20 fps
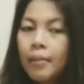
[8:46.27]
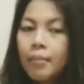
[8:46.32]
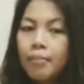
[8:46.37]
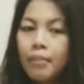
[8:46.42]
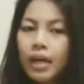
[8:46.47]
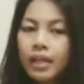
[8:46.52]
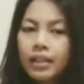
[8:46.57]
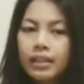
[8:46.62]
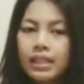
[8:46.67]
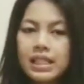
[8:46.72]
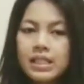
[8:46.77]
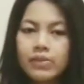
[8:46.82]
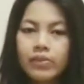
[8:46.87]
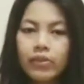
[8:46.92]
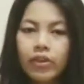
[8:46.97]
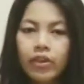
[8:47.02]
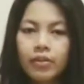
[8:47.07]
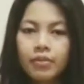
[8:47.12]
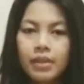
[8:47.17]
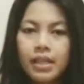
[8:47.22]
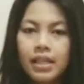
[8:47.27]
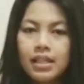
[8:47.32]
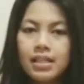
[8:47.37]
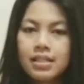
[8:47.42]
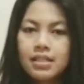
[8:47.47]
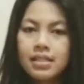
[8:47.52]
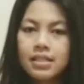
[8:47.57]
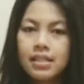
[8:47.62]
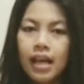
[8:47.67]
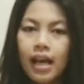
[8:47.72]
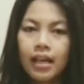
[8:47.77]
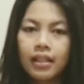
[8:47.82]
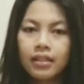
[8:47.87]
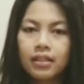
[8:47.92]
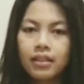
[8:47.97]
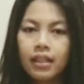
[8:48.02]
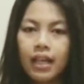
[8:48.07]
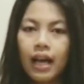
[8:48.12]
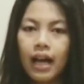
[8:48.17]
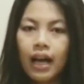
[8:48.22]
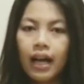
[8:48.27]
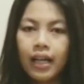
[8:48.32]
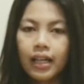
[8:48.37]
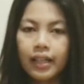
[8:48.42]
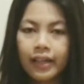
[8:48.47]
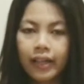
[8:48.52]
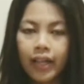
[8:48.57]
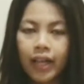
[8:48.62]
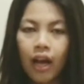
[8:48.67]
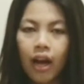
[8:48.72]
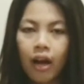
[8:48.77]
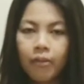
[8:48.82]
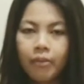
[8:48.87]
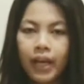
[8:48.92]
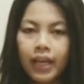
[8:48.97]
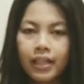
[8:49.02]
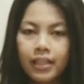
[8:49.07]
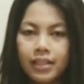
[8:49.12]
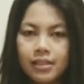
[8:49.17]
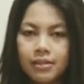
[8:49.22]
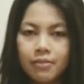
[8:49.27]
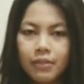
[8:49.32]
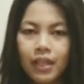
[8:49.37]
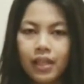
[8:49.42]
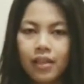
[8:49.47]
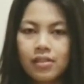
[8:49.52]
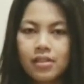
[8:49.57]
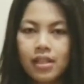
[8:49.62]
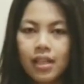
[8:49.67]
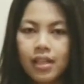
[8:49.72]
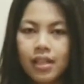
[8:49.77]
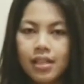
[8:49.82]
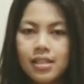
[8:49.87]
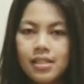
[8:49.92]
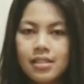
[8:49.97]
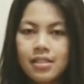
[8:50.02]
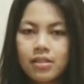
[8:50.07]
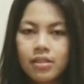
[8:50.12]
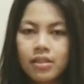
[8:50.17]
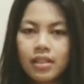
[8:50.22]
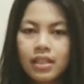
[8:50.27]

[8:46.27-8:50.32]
But this form is not recommended because it is